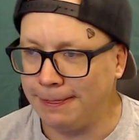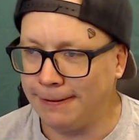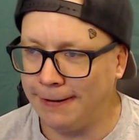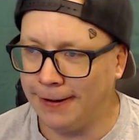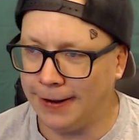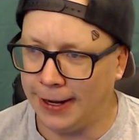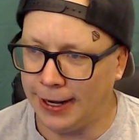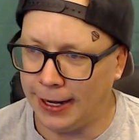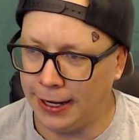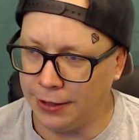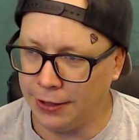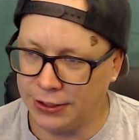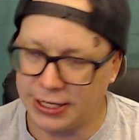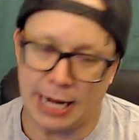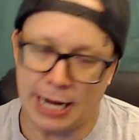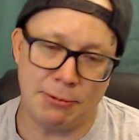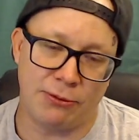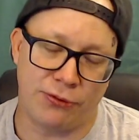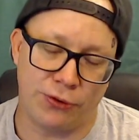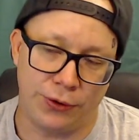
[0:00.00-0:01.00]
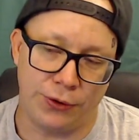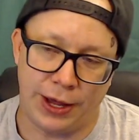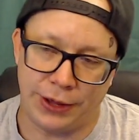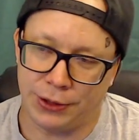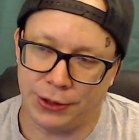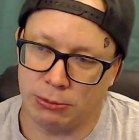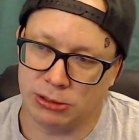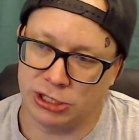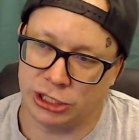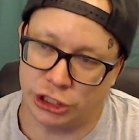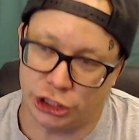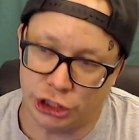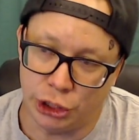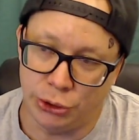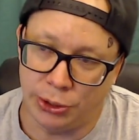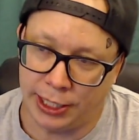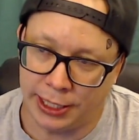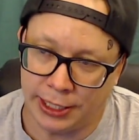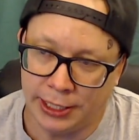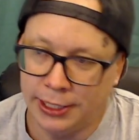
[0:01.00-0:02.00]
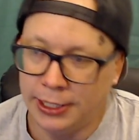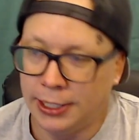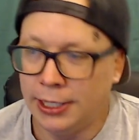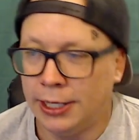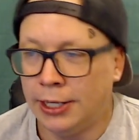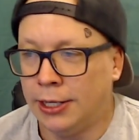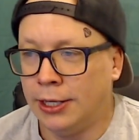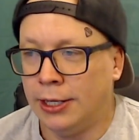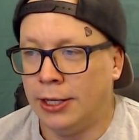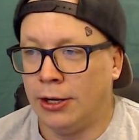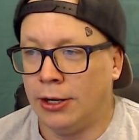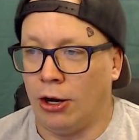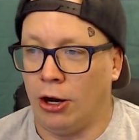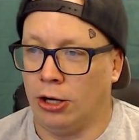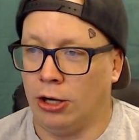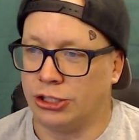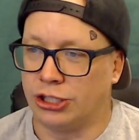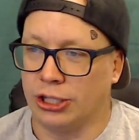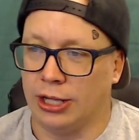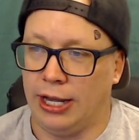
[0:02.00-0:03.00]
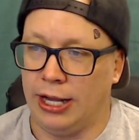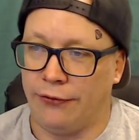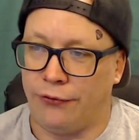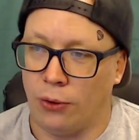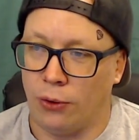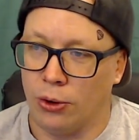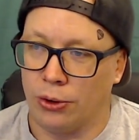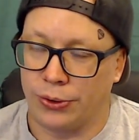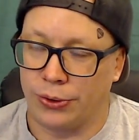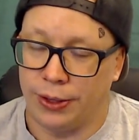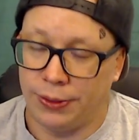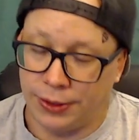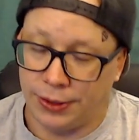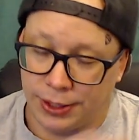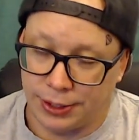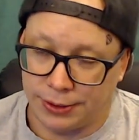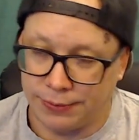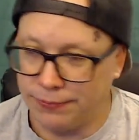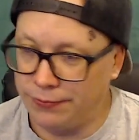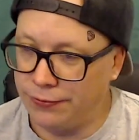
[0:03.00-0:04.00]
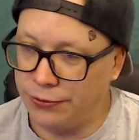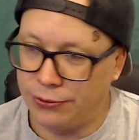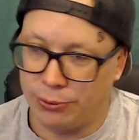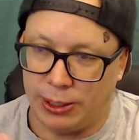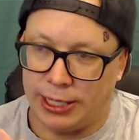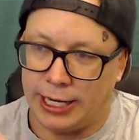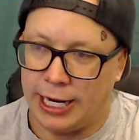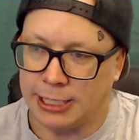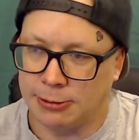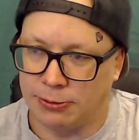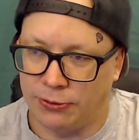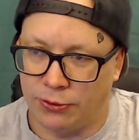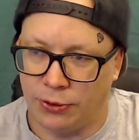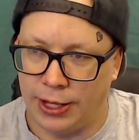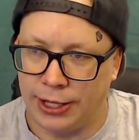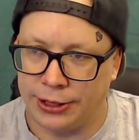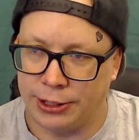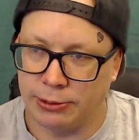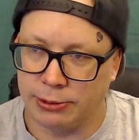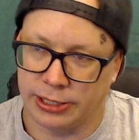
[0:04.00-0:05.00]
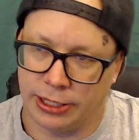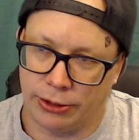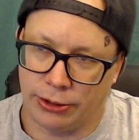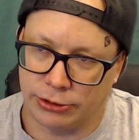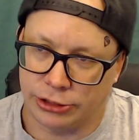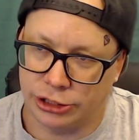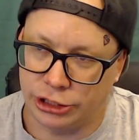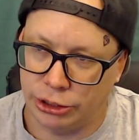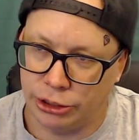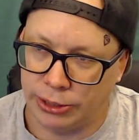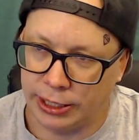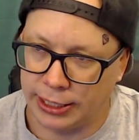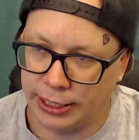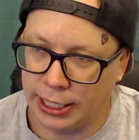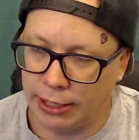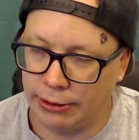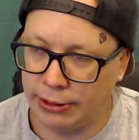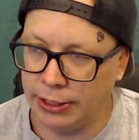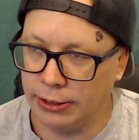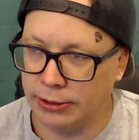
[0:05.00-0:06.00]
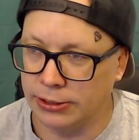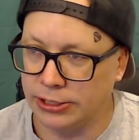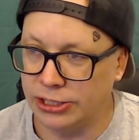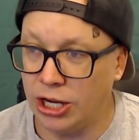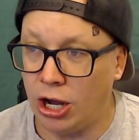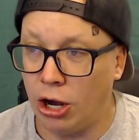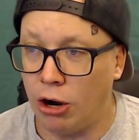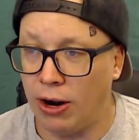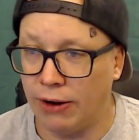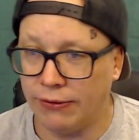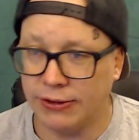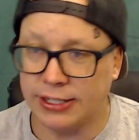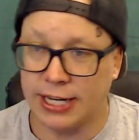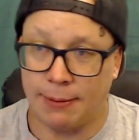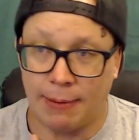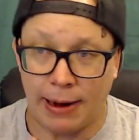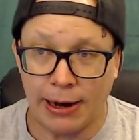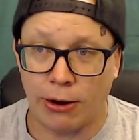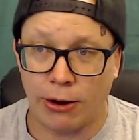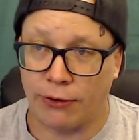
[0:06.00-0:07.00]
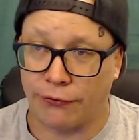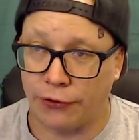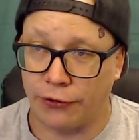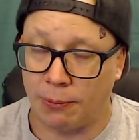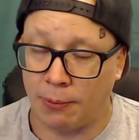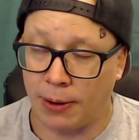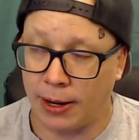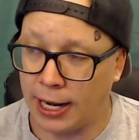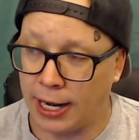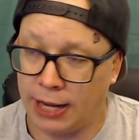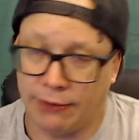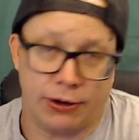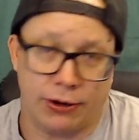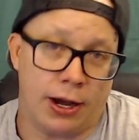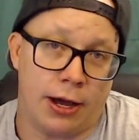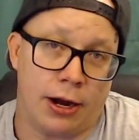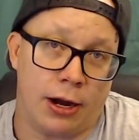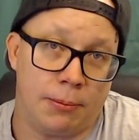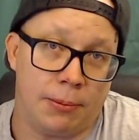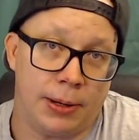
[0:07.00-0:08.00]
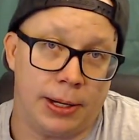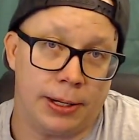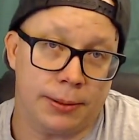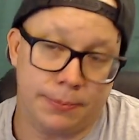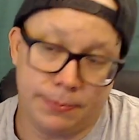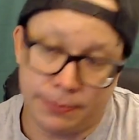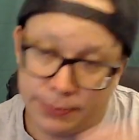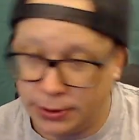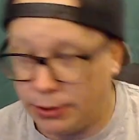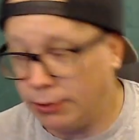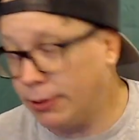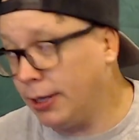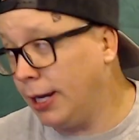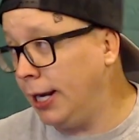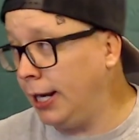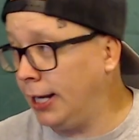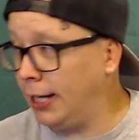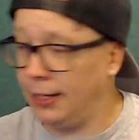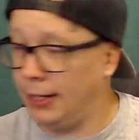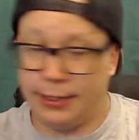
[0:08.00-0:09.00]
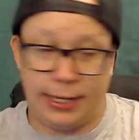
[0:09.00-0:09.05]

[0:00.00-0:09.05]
the day before that, there was a shooting on July 4th, and then the 3 days before that, there was another shooting down here. So every time I go to Fremont, I have a gun on me, okay?